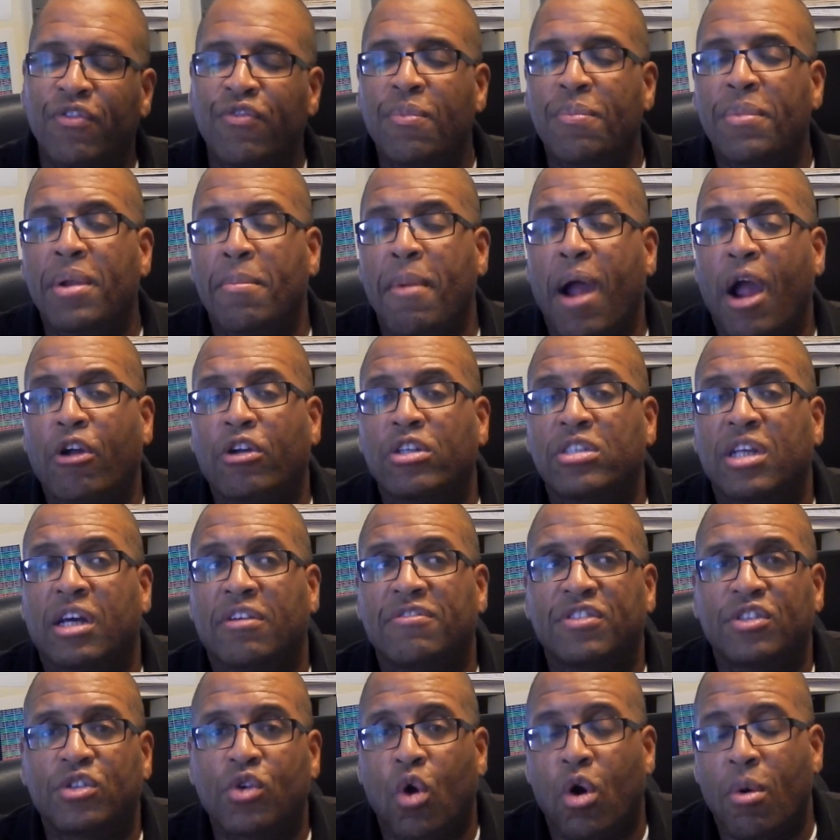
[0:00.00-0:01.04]
from the
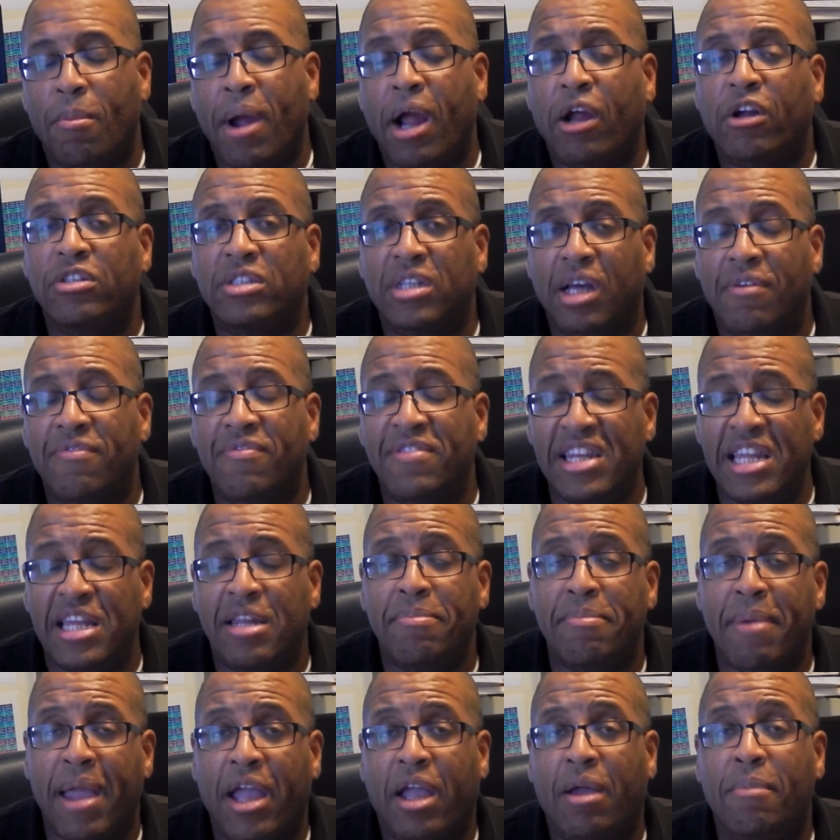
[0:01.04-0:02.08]
Microsoft store. Microsoft
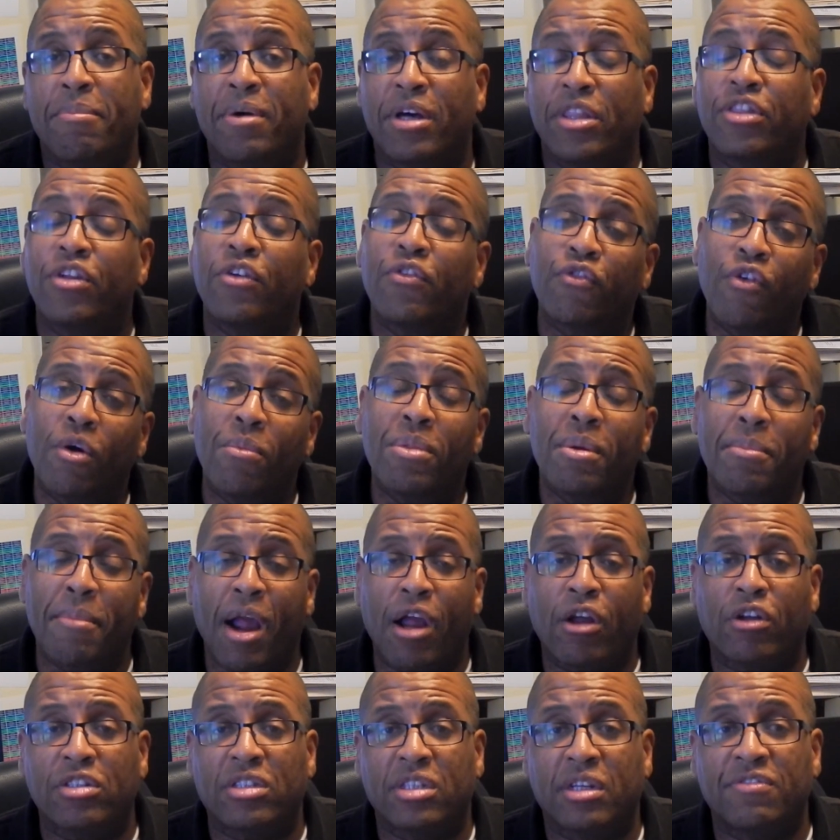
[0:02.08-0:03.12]
didn't make them, but they're from the
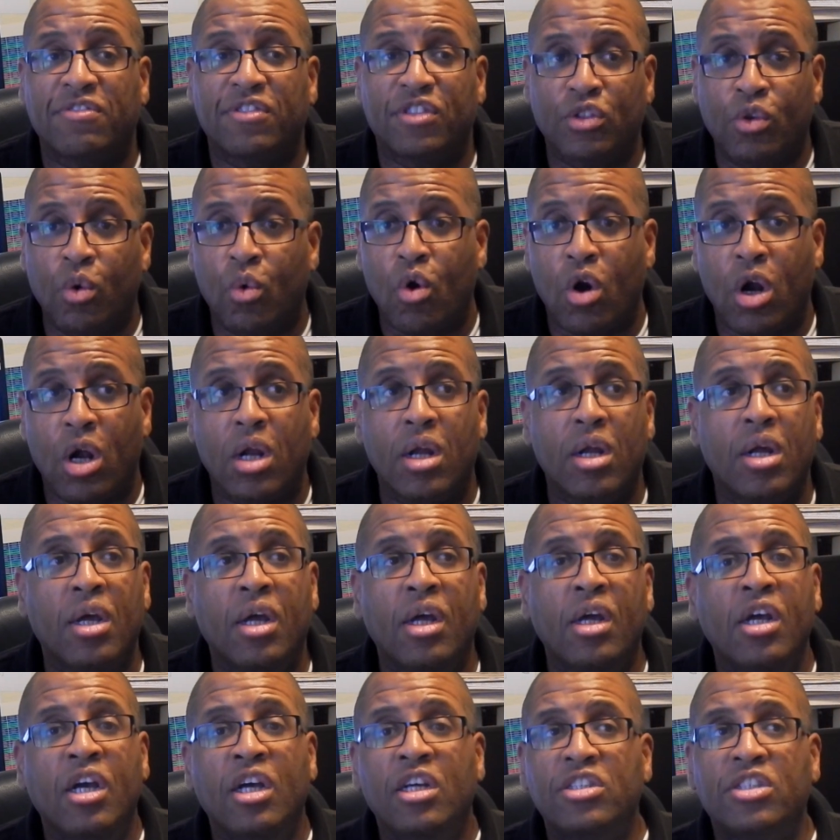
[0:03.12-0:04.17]
Microsoft store.
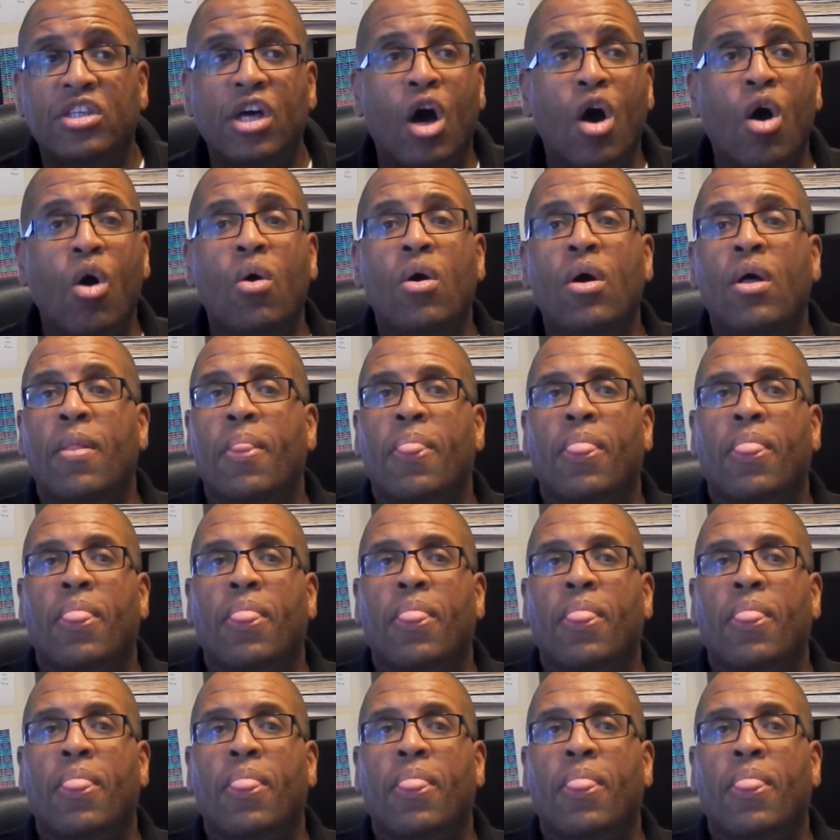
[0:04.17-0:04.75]
So